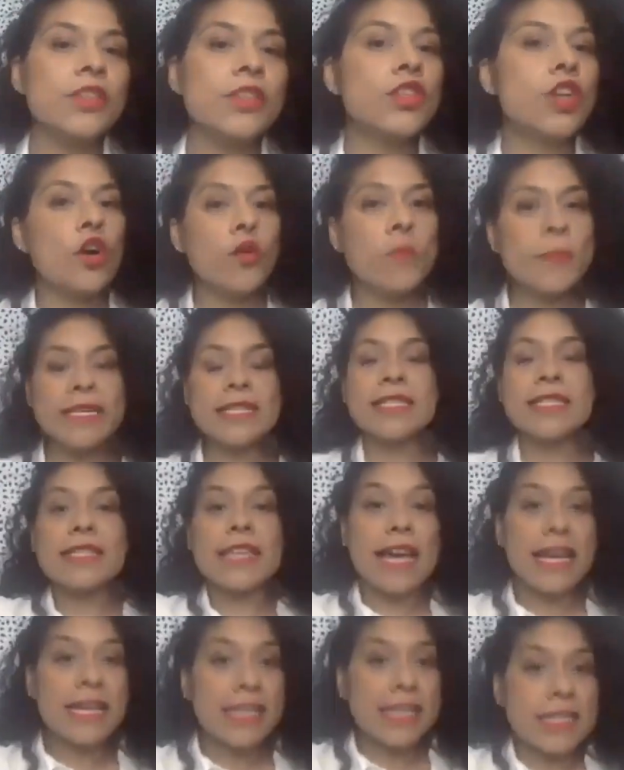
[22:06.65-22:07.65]
Don't be
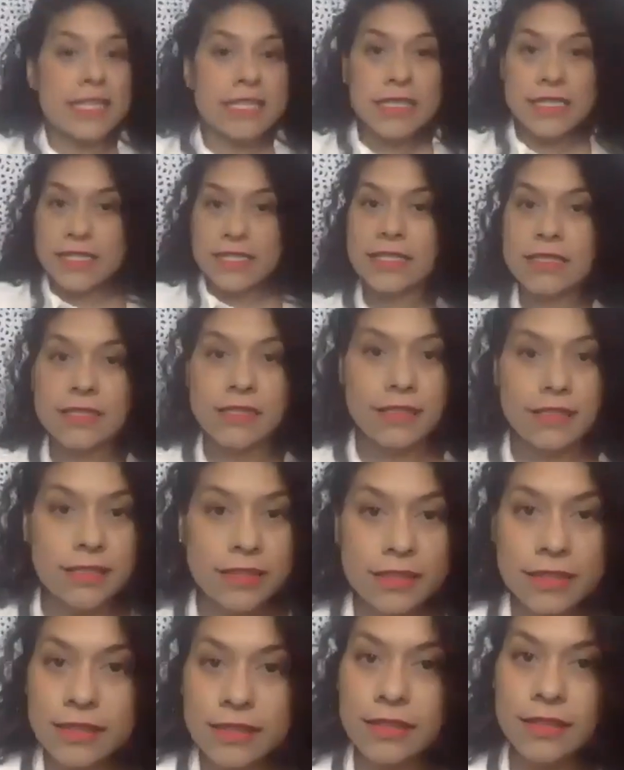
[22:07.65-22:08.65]
sluggish,
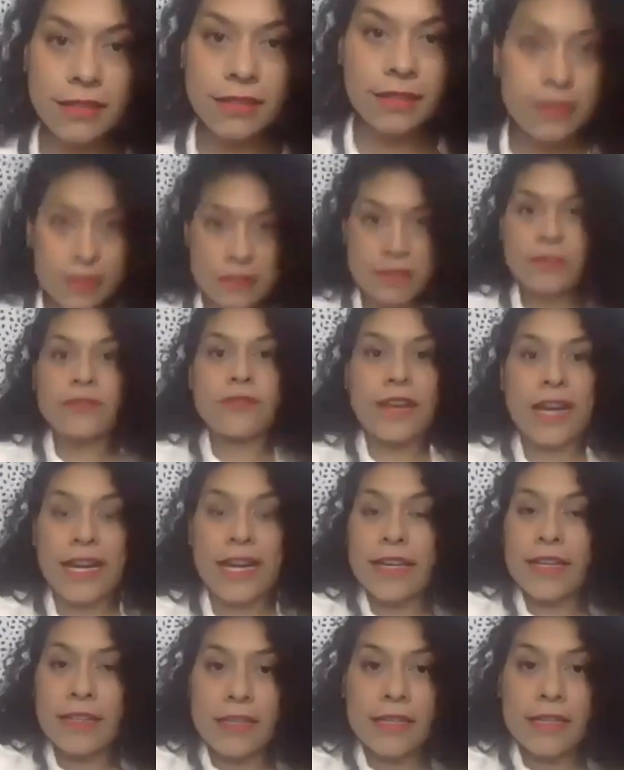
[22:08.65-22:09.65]

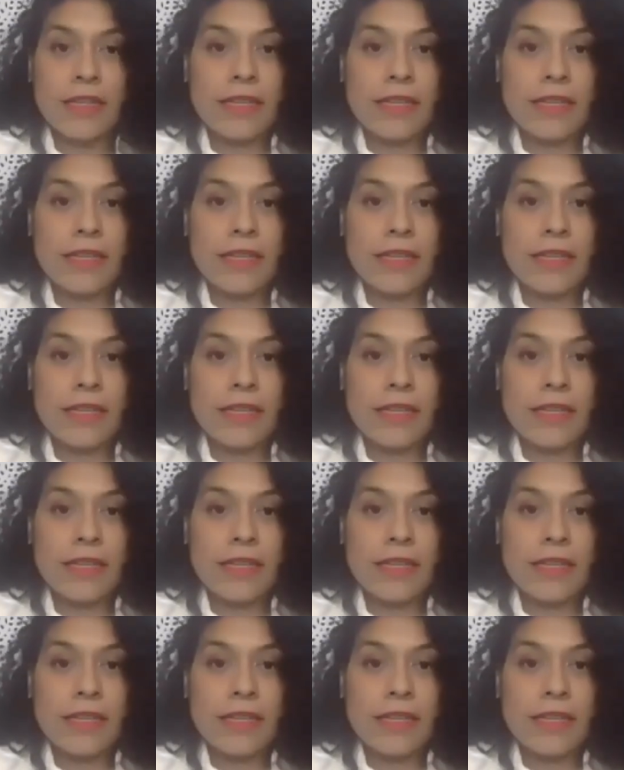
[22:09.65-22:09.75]
right?